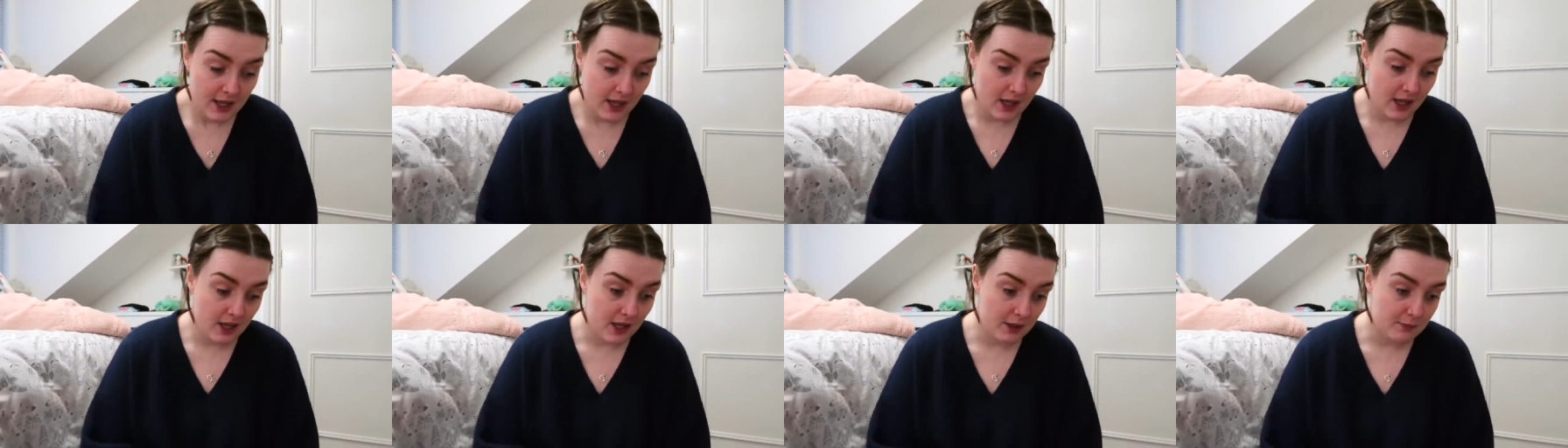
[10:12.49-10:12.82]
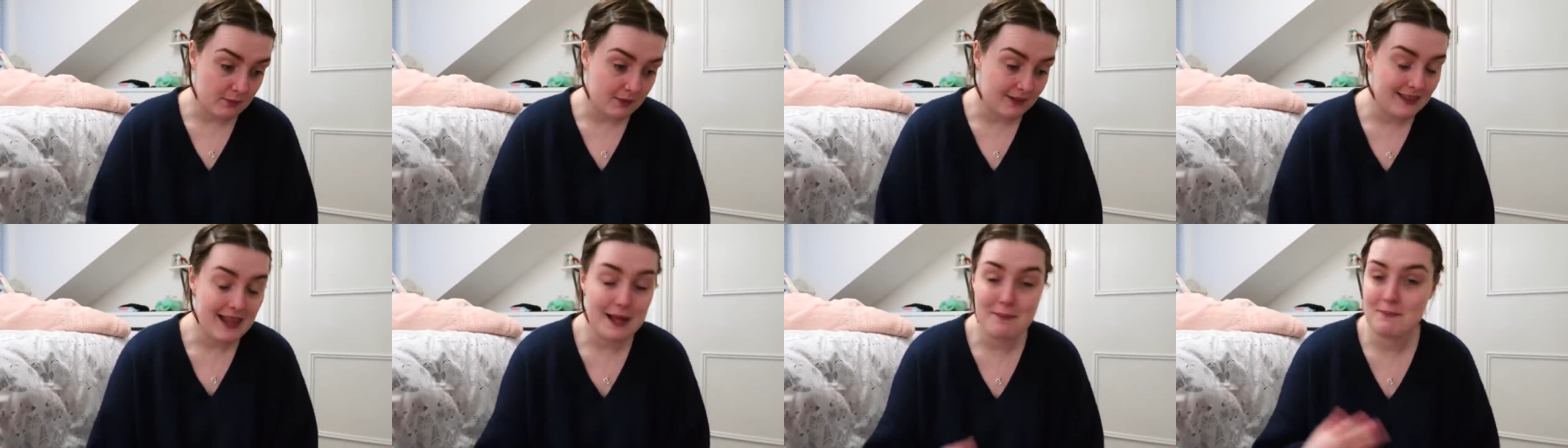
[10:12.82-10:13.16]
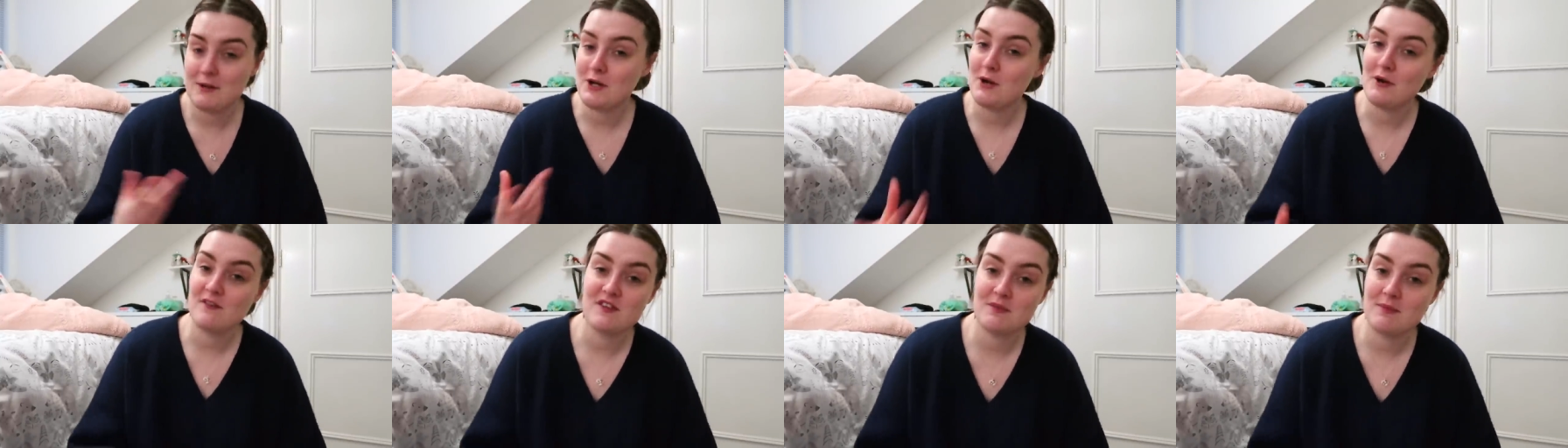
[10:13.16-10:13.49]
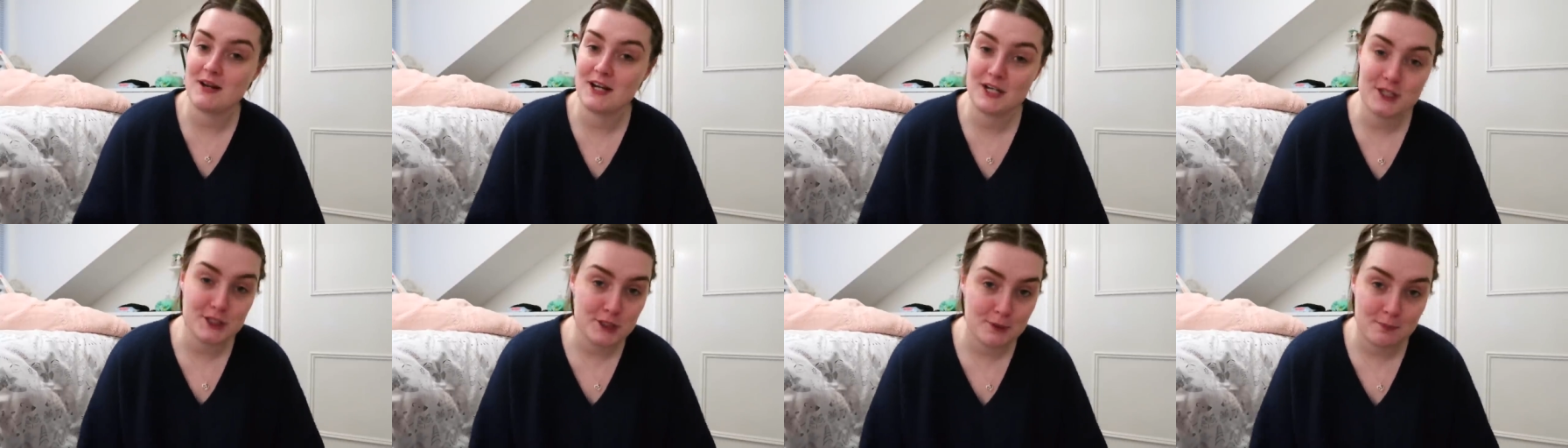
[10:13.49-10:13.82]
um, let me know if you
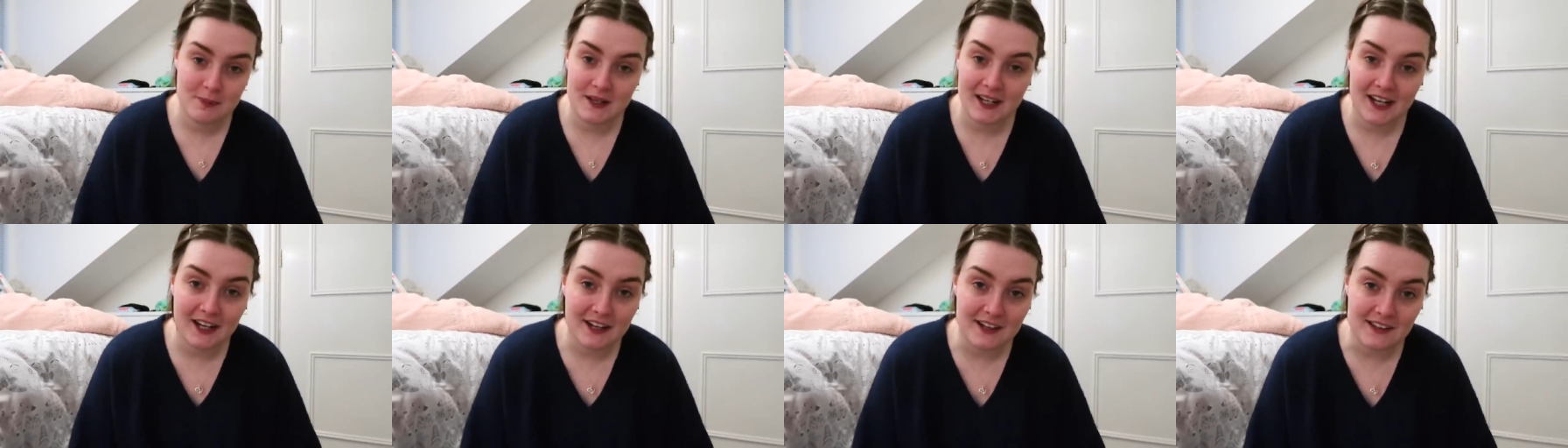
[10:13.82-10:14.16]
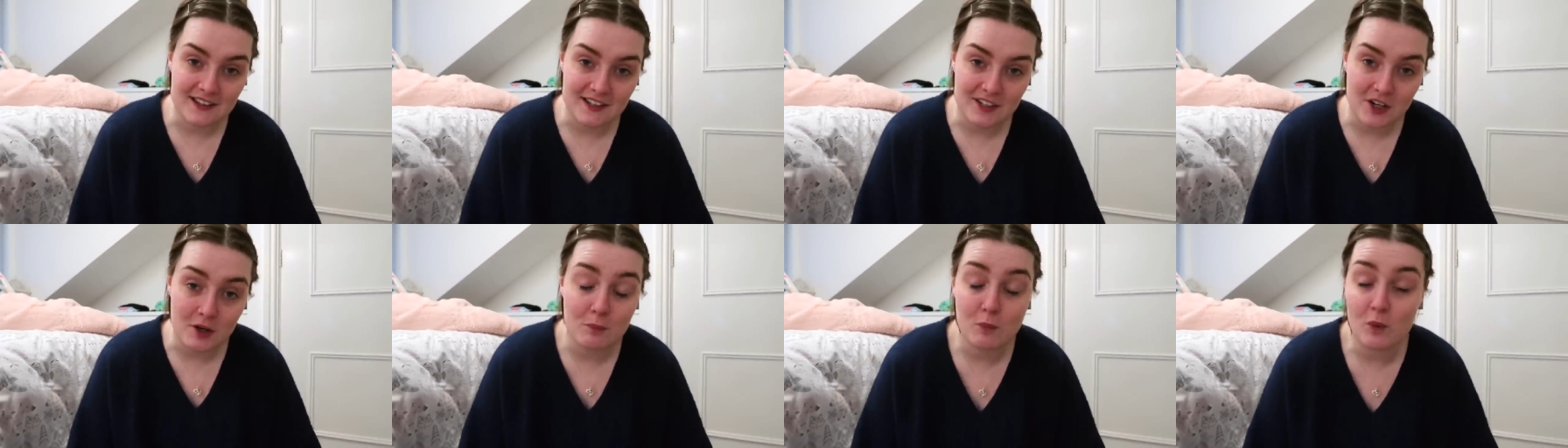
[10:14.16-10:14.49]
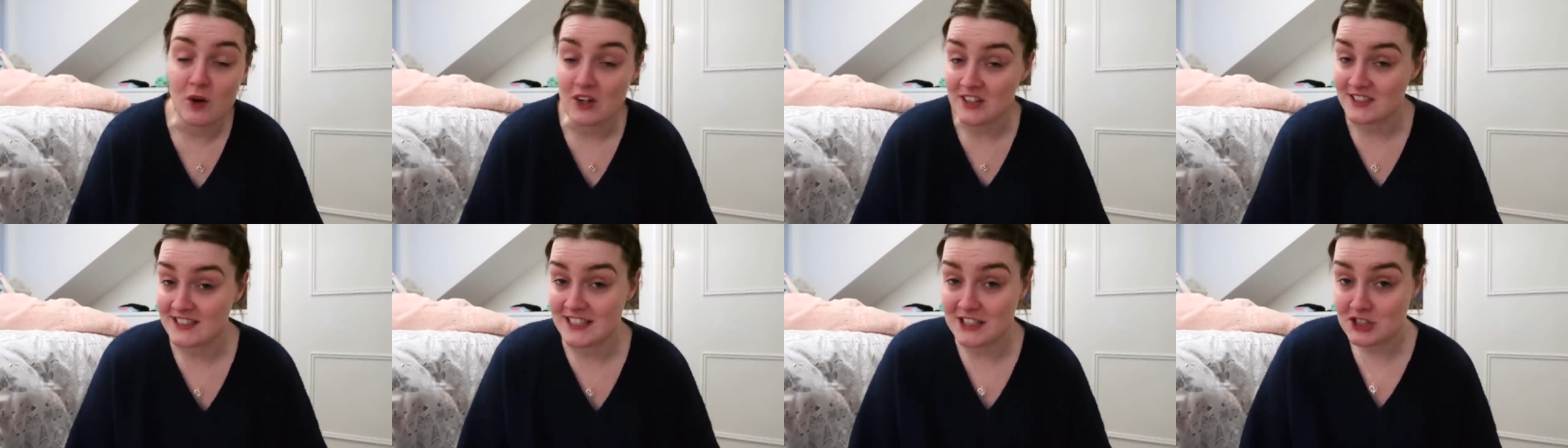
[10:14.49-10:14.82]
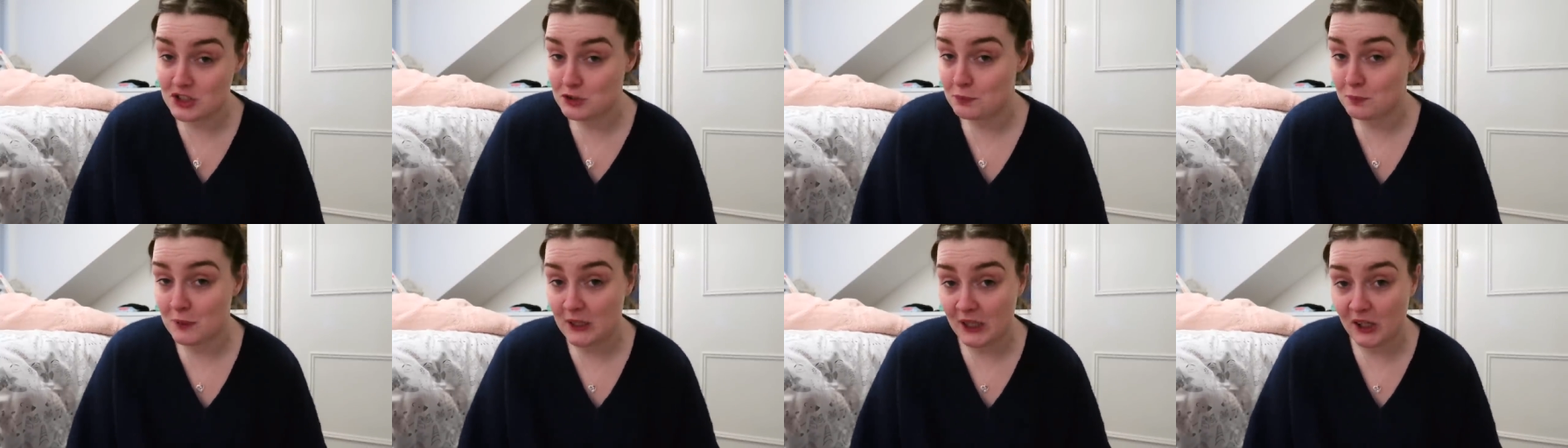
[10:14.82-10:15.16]
managed to pick anything up what
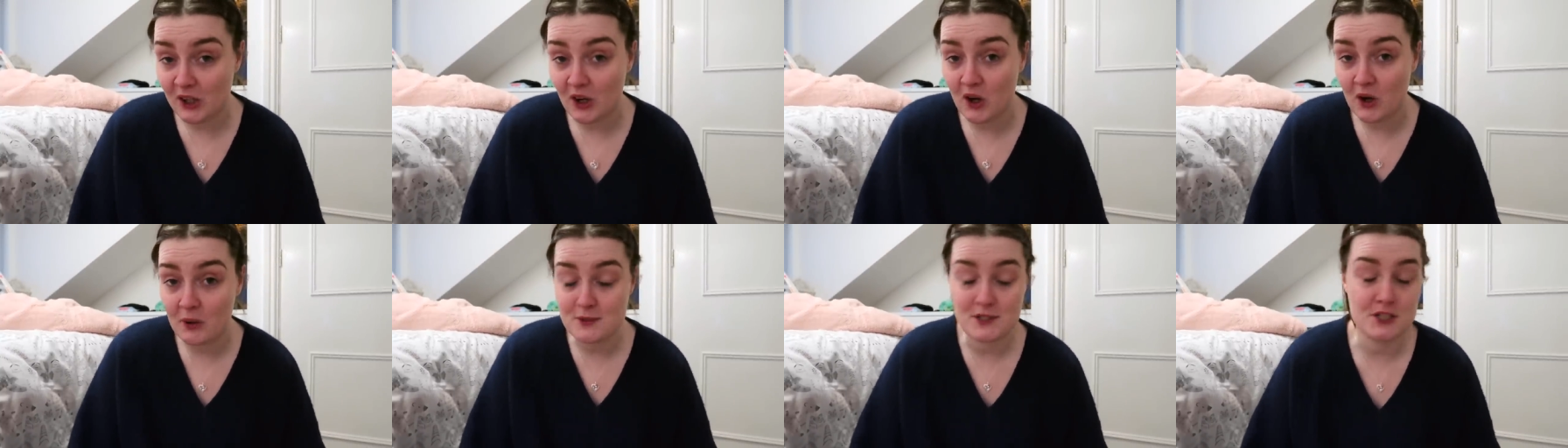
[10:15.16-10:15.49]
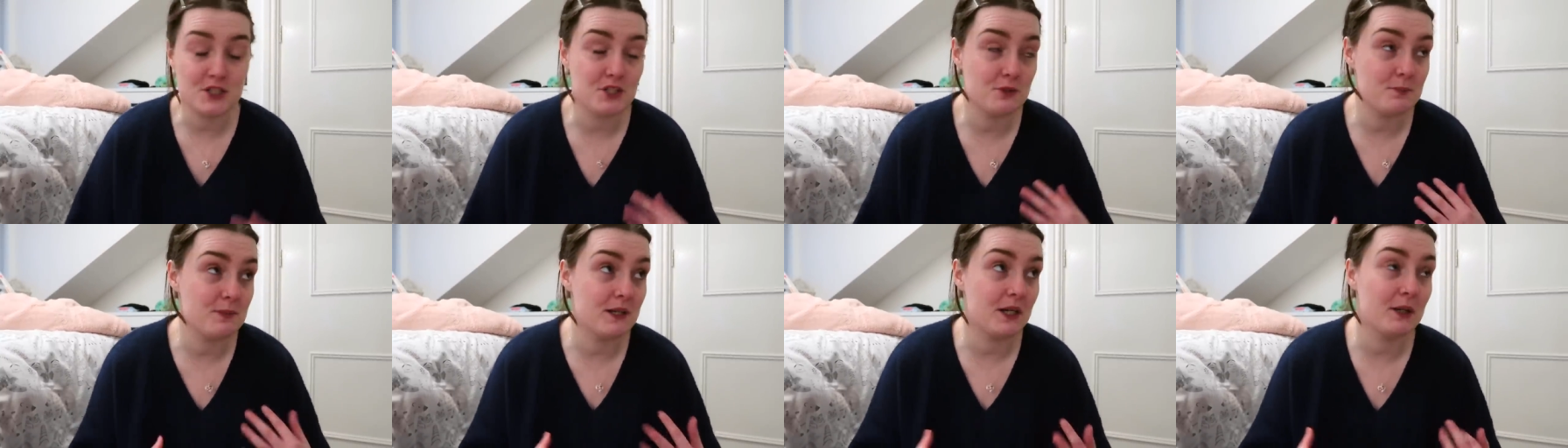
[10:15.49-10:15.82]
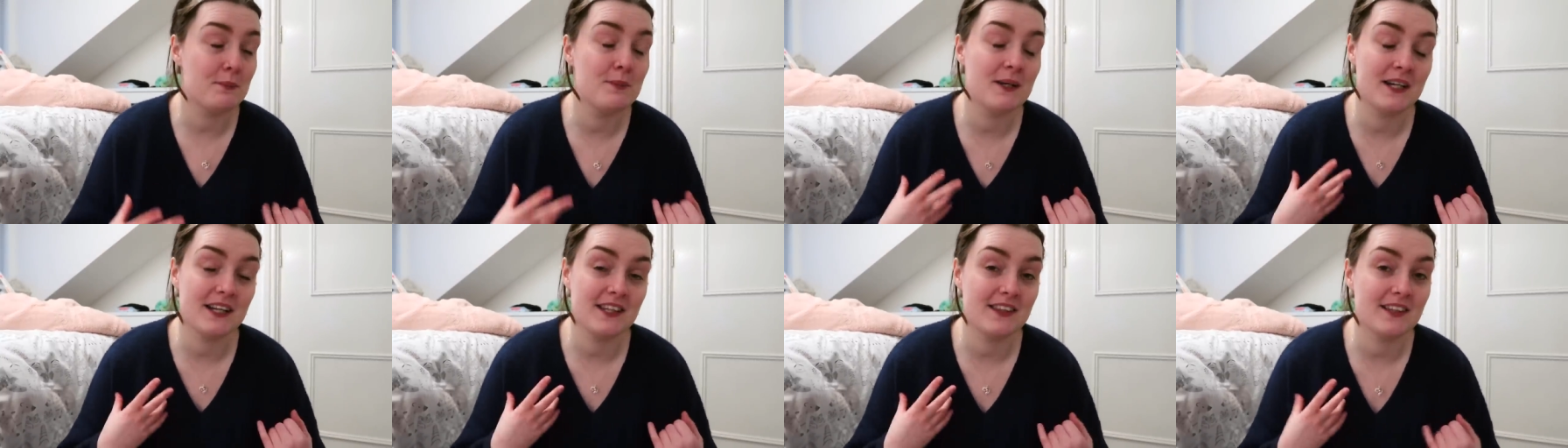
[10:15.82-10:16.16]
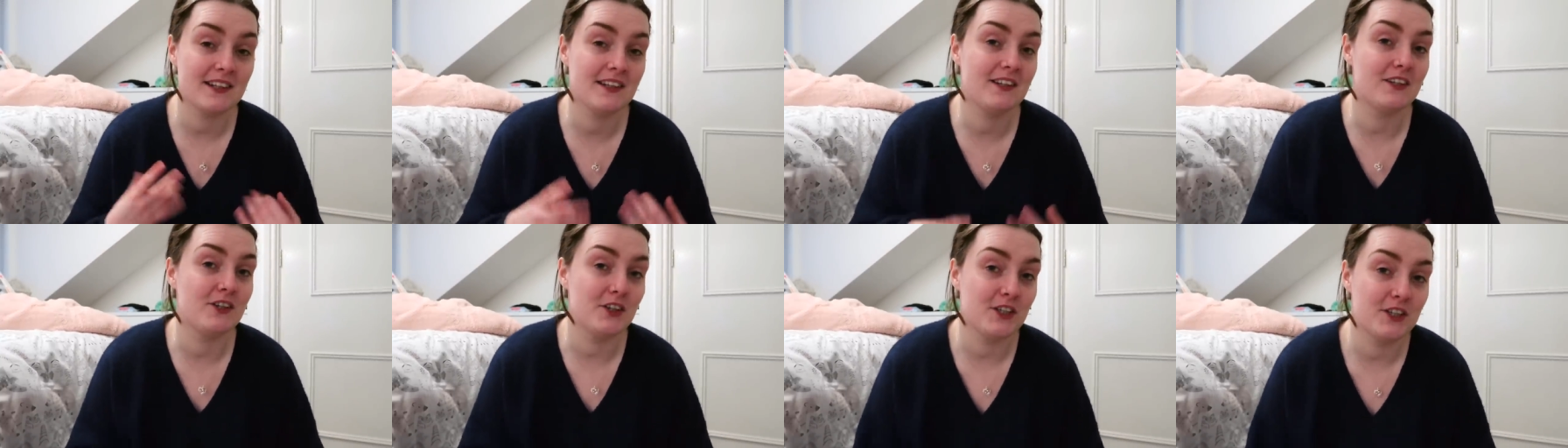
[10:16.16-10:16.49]
did you pick up did you pick up
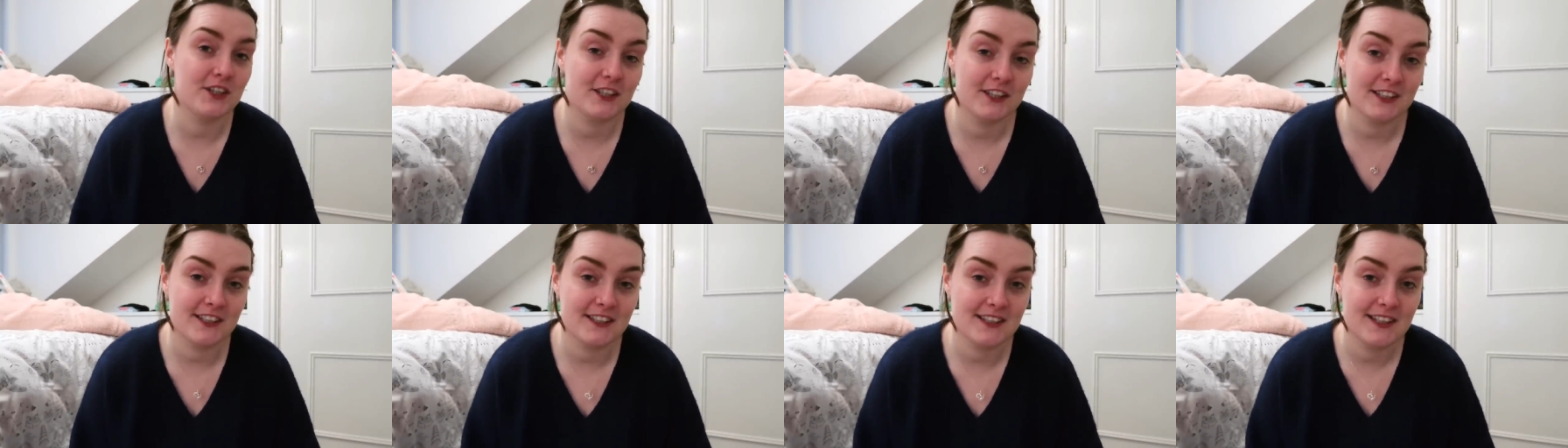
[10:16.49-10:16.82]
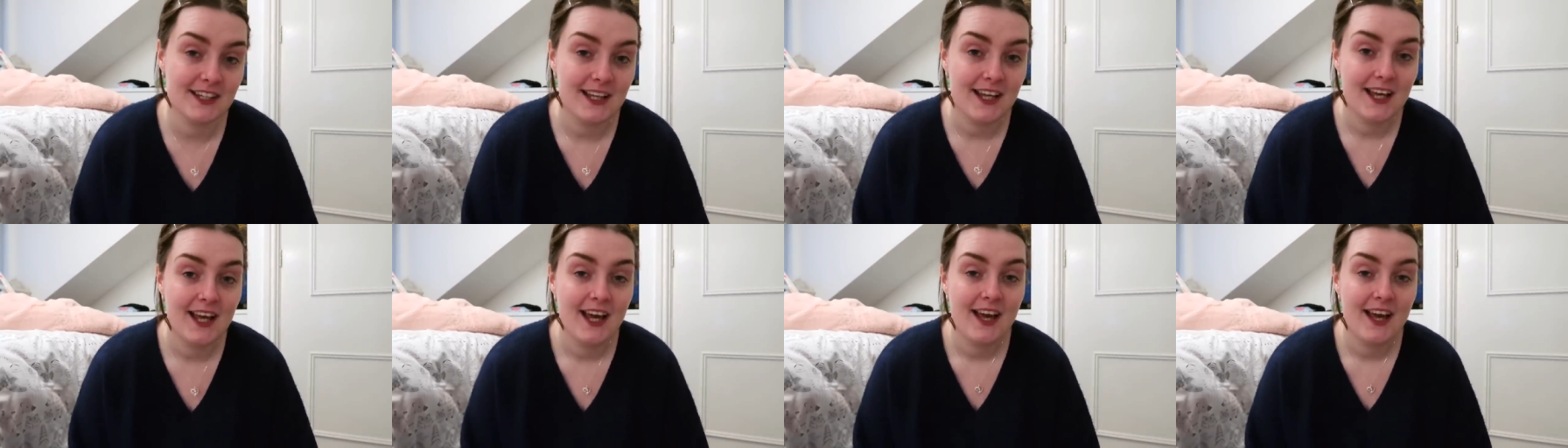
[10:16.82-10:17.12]
anything good